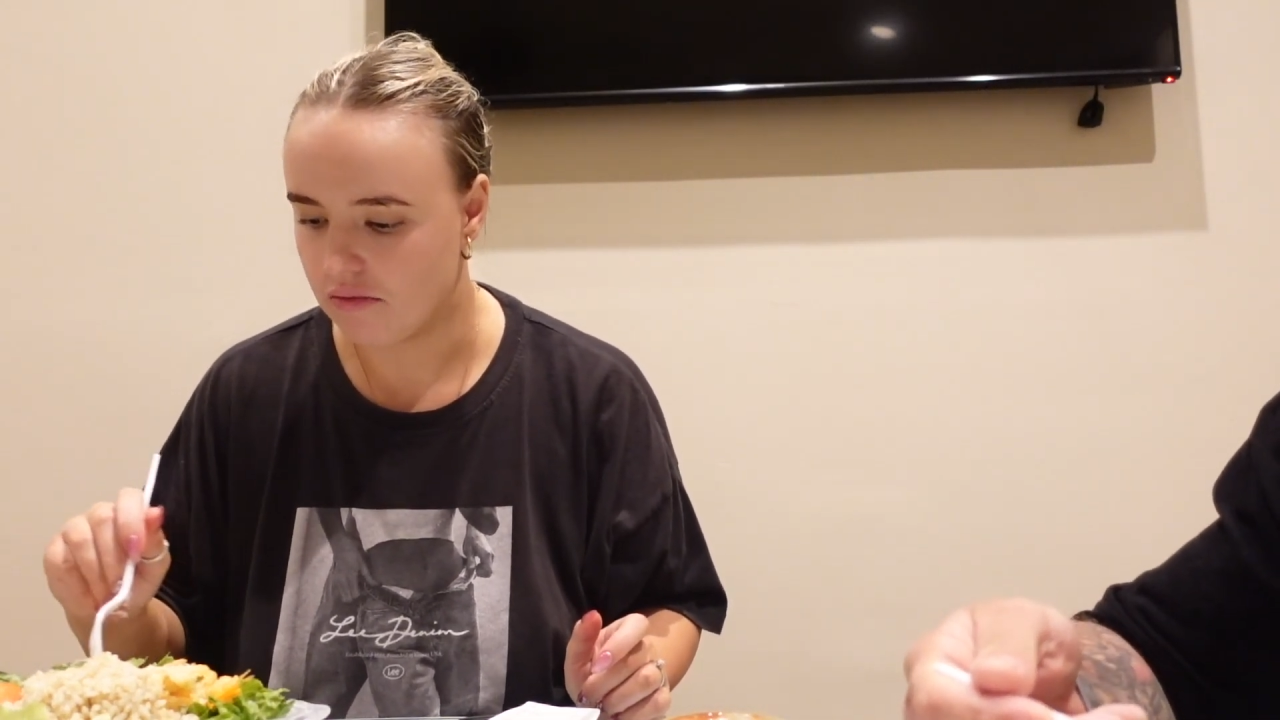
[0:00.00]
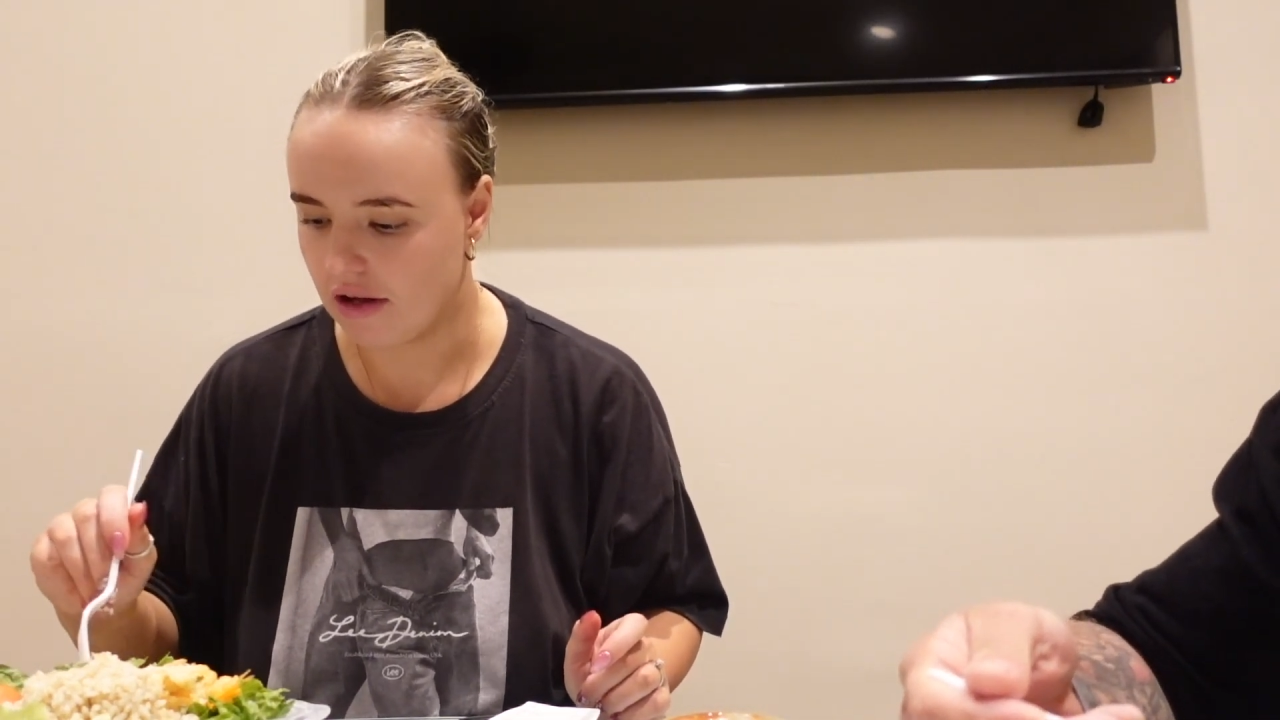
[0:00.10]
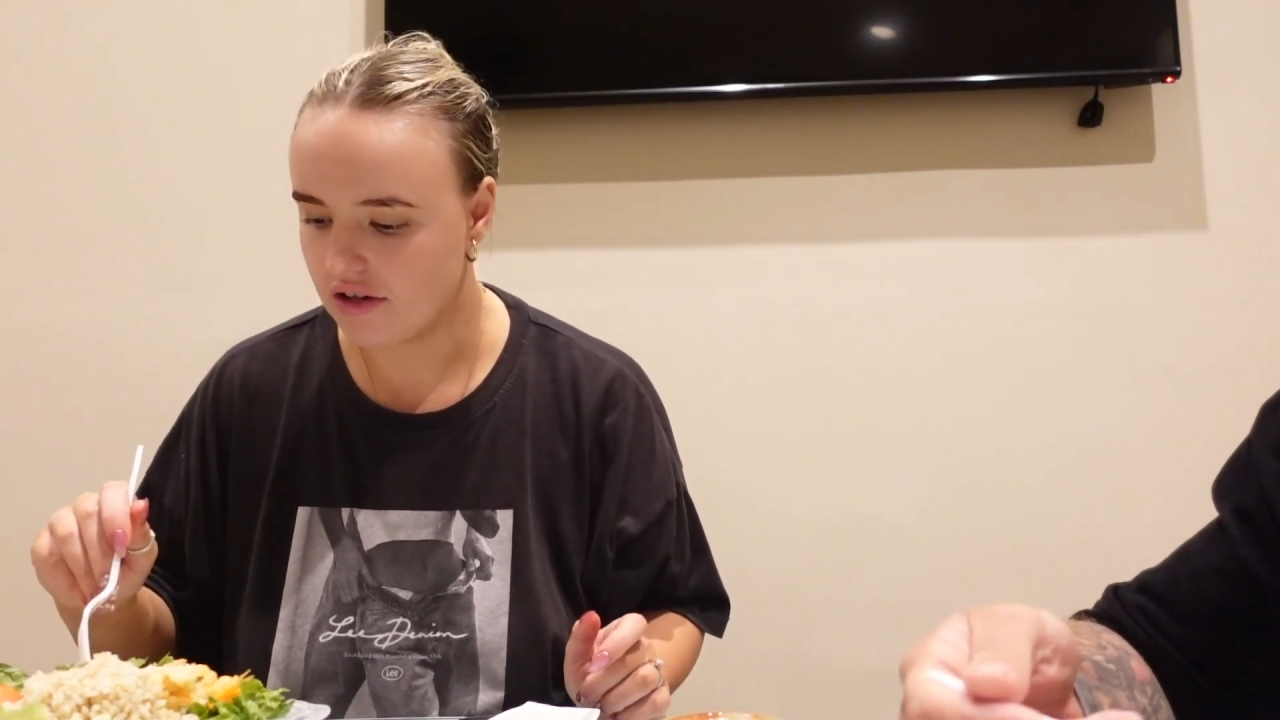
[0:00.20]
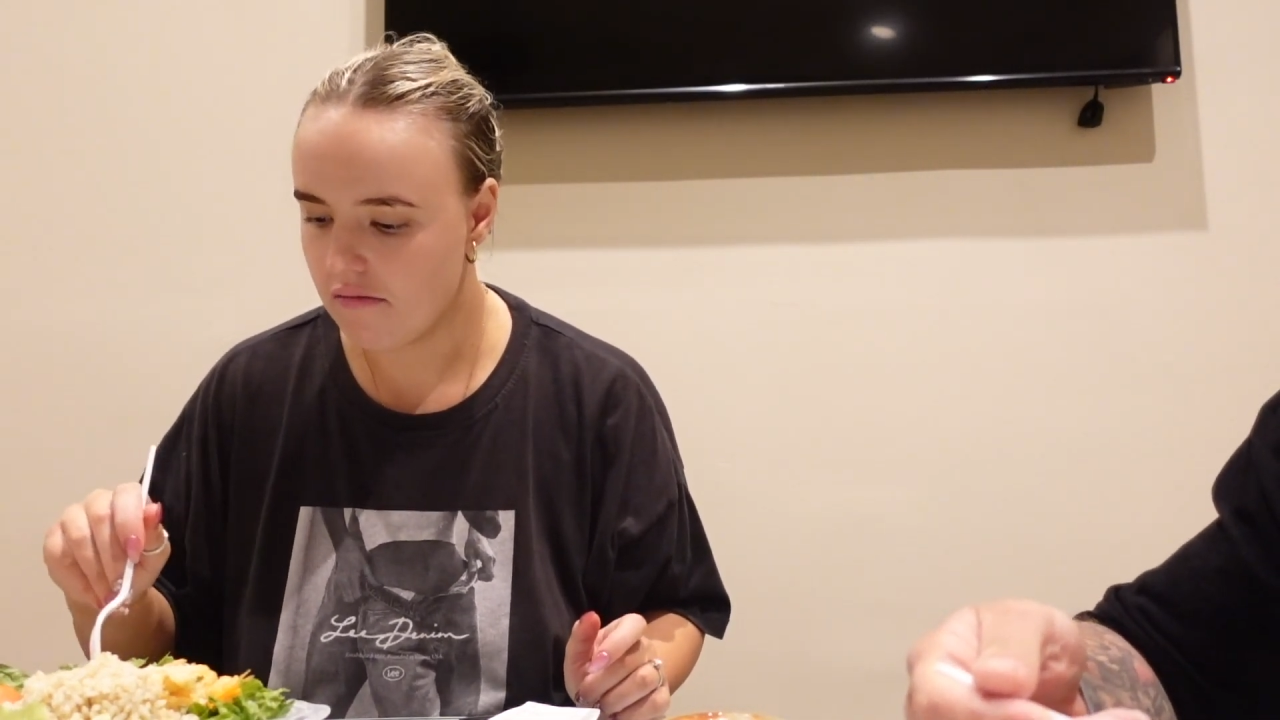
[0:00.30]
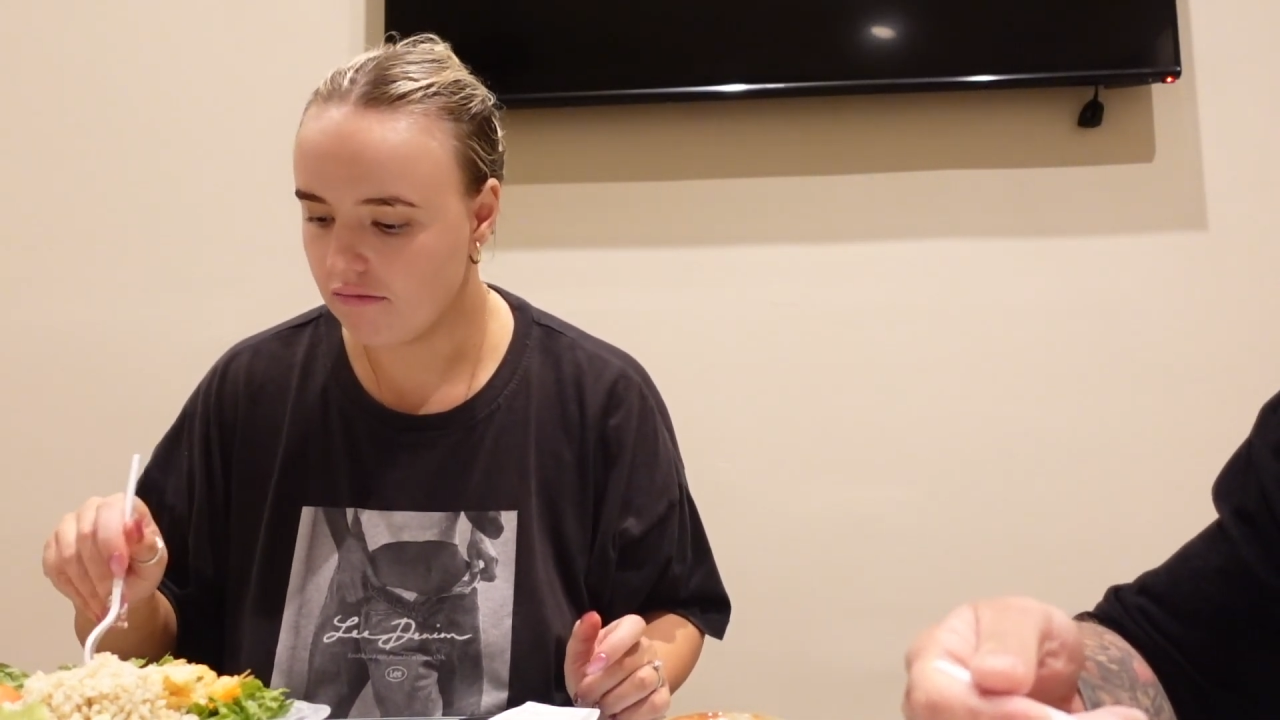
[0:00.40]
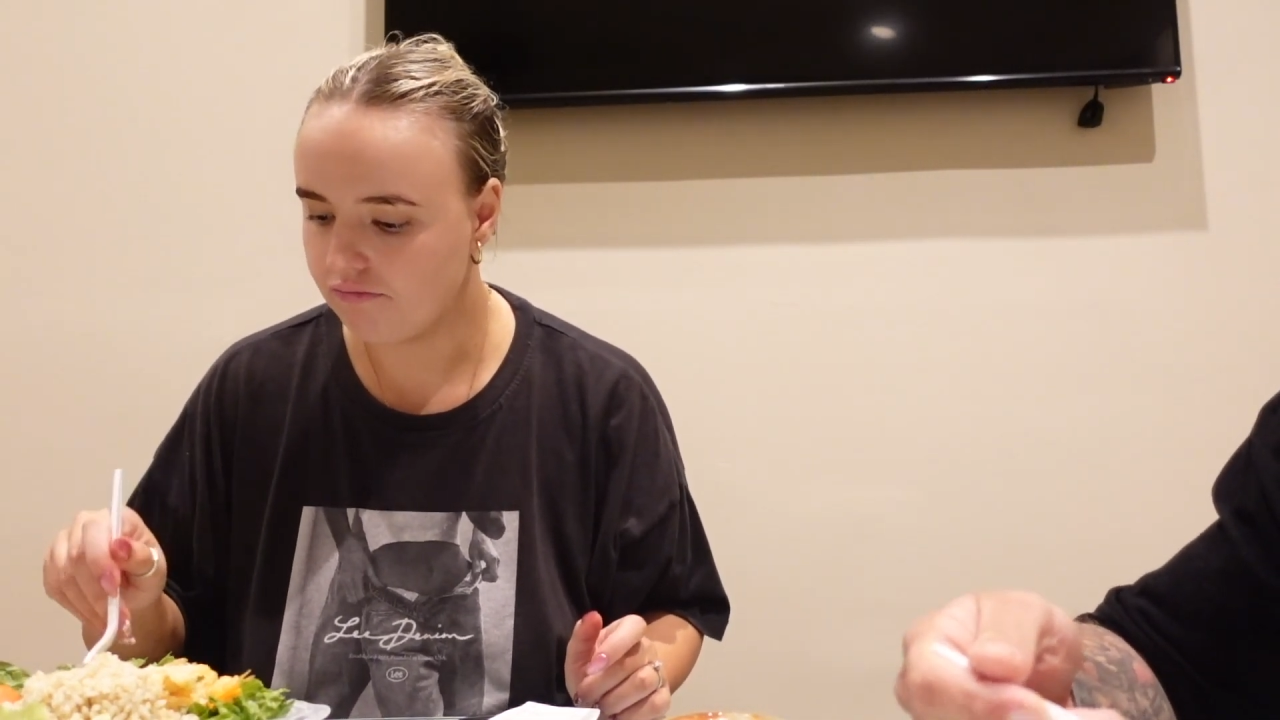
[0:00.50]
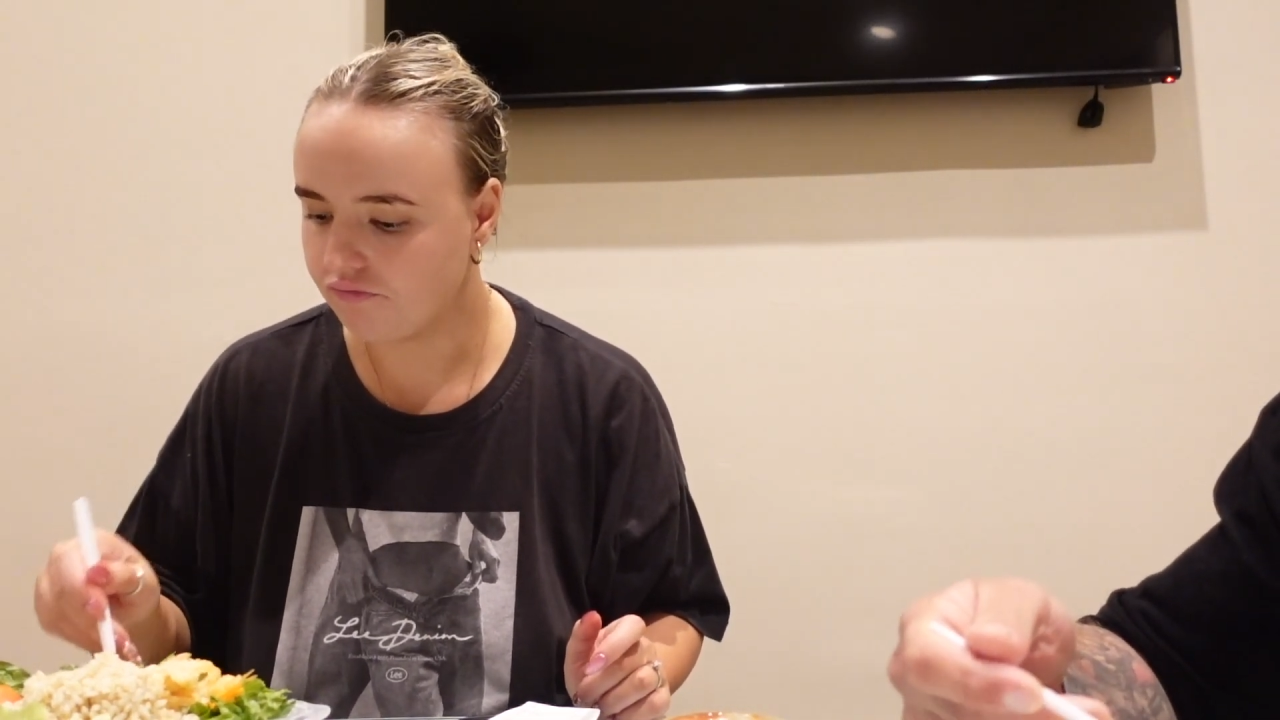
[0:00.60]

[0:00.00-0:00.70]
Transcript: pasta?